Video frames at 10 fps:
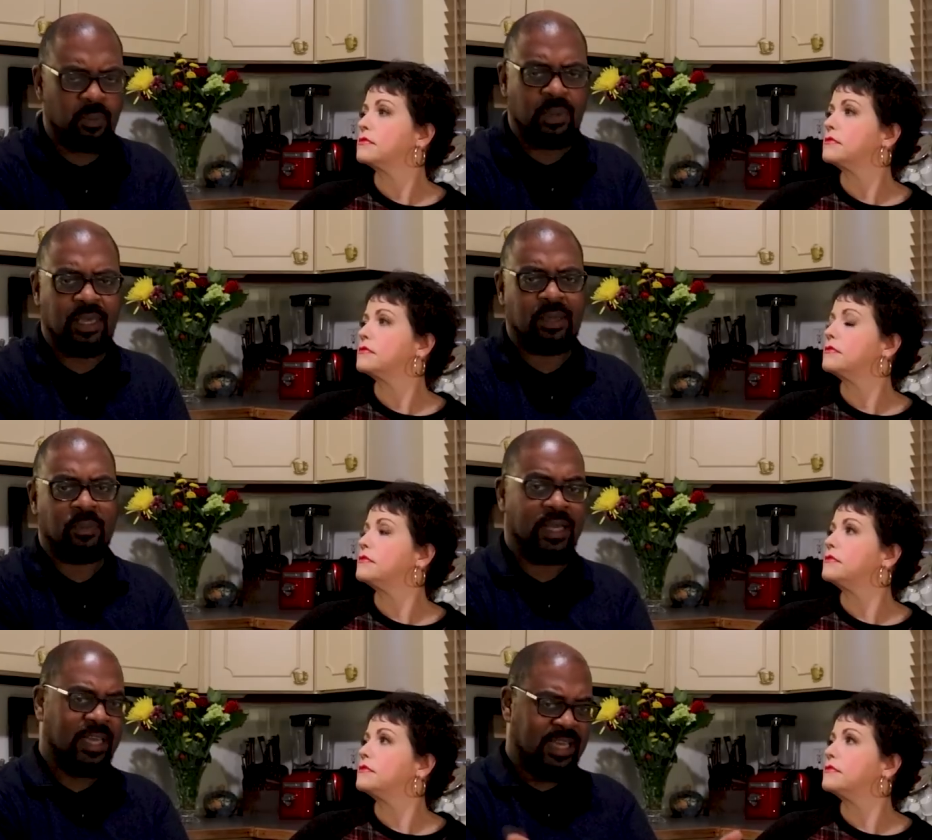Speaker 1: we
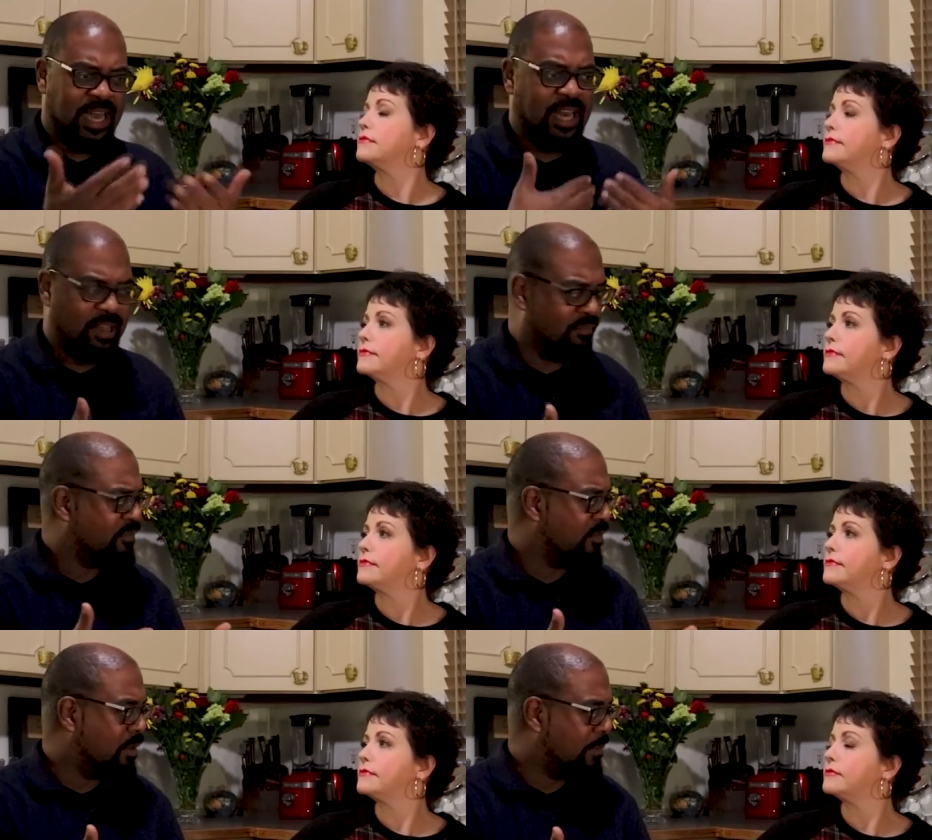when I got it
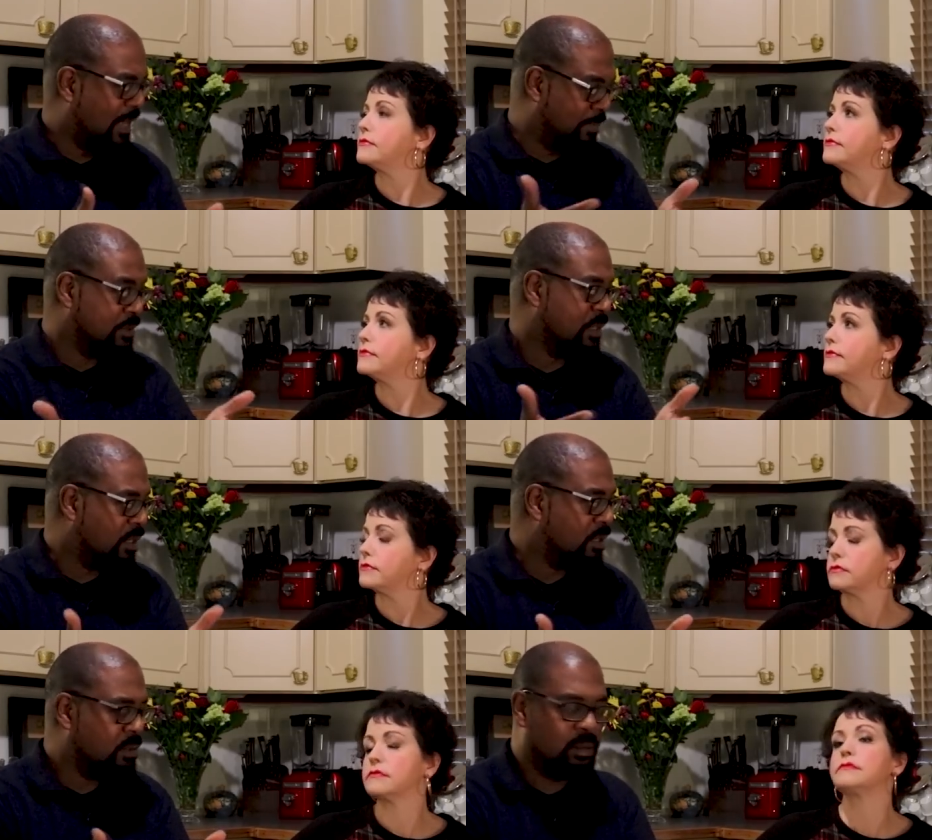from
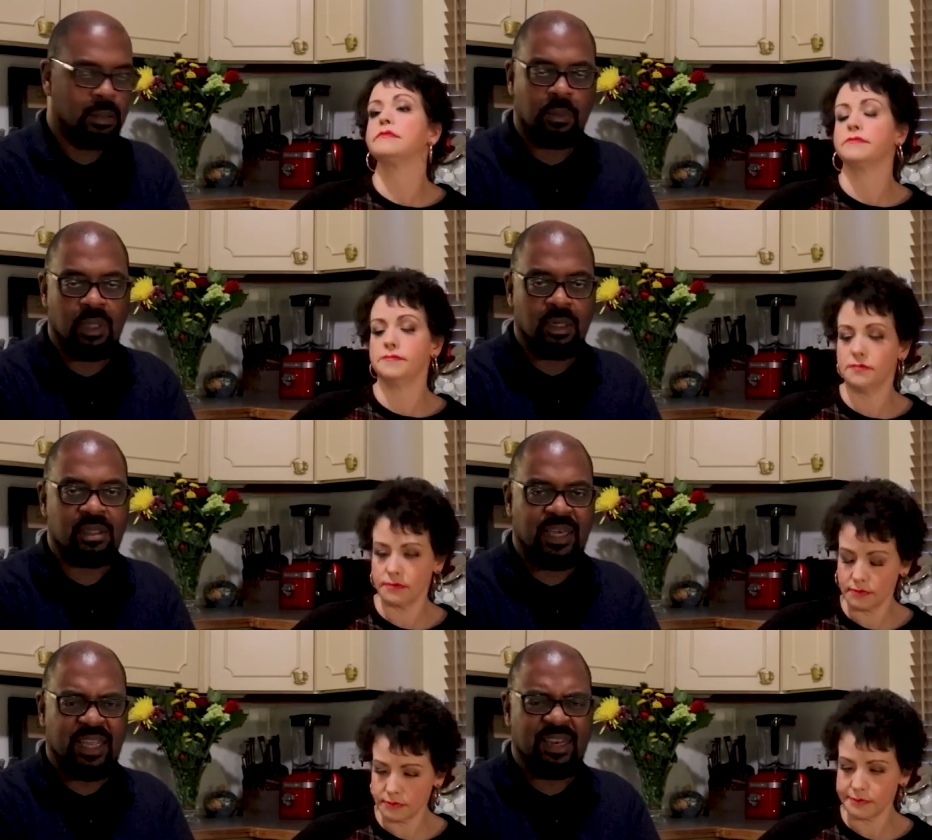Amazon, mm-hmm. we
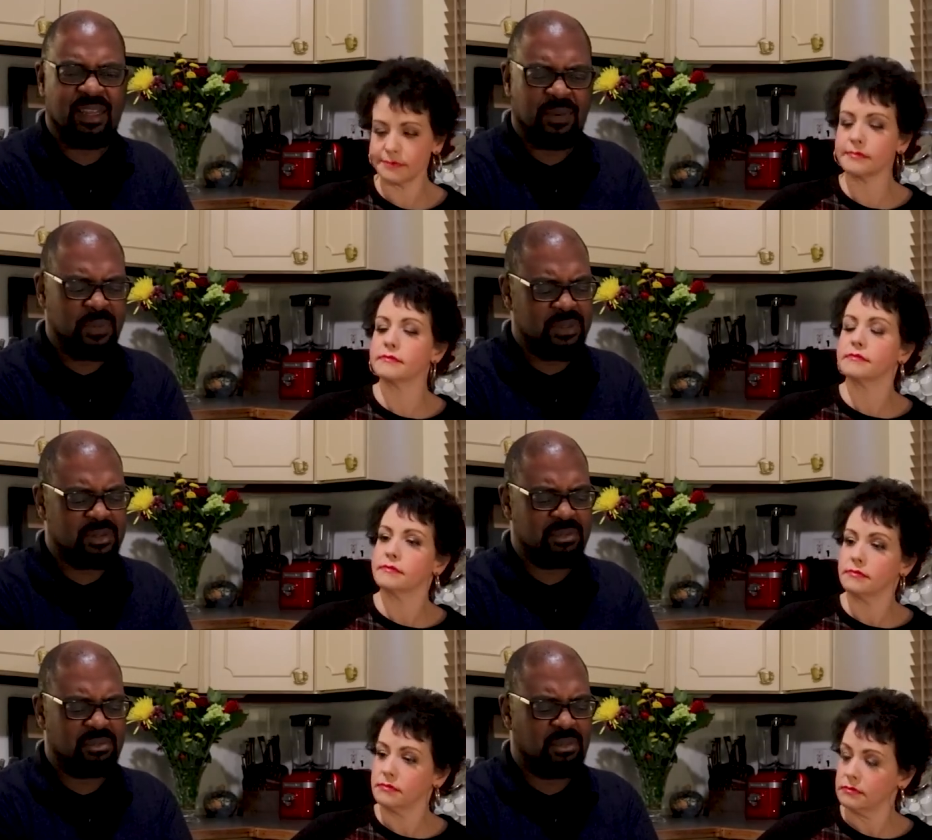looked at it and it
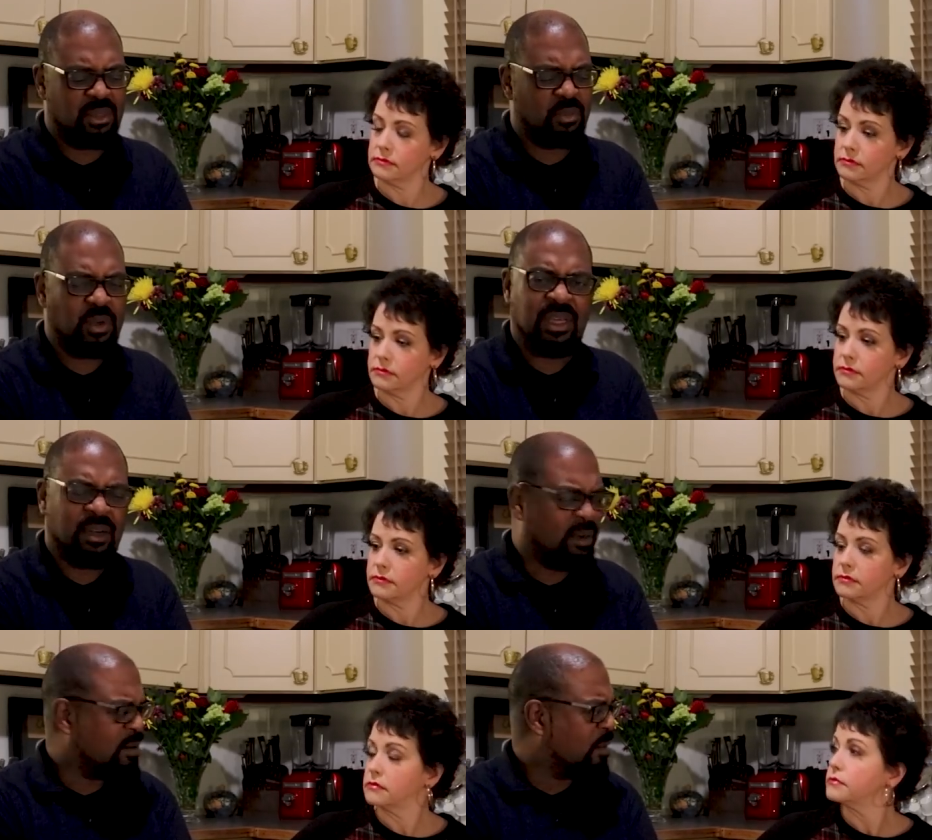was three
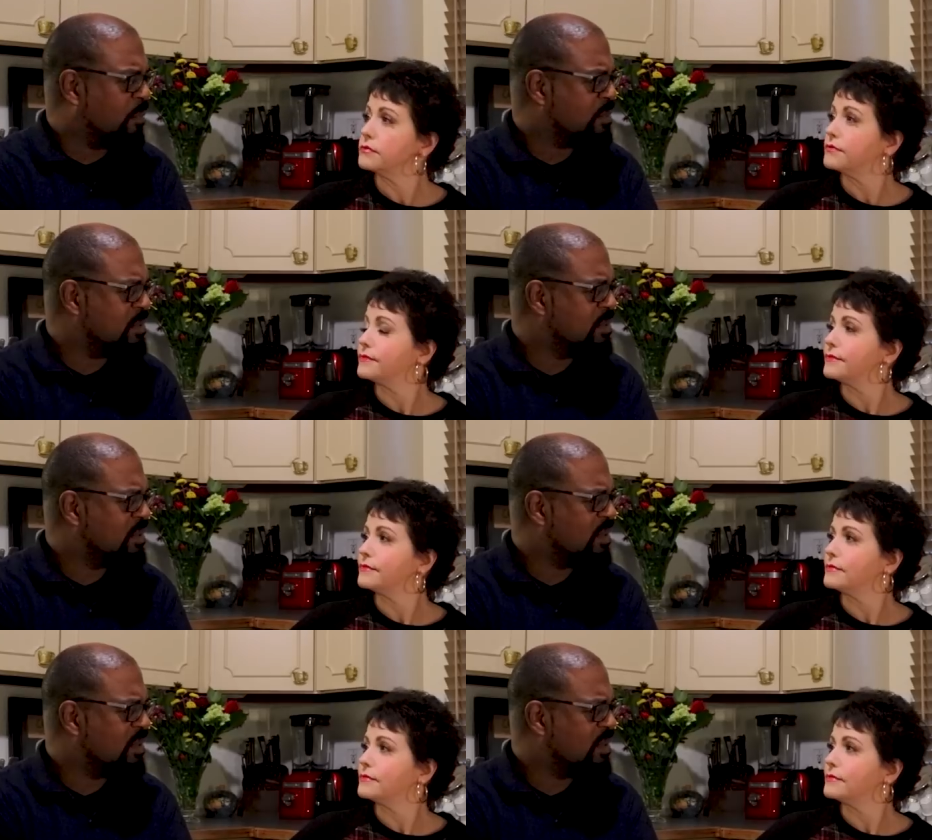carbs.